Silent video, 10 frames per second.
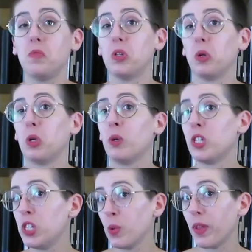don't know what
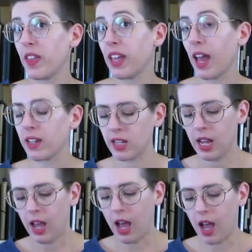to do with it yet.
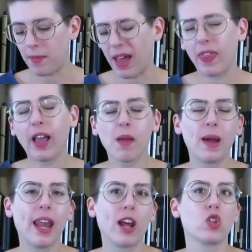I think I
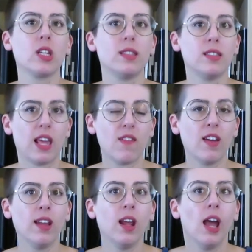might actually save
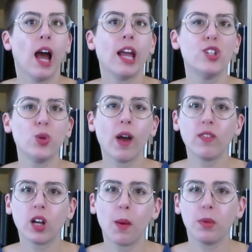it. I do have
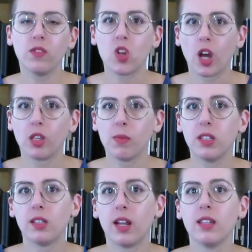a couple of
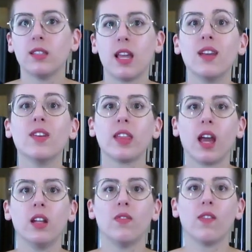documents that I save at the end of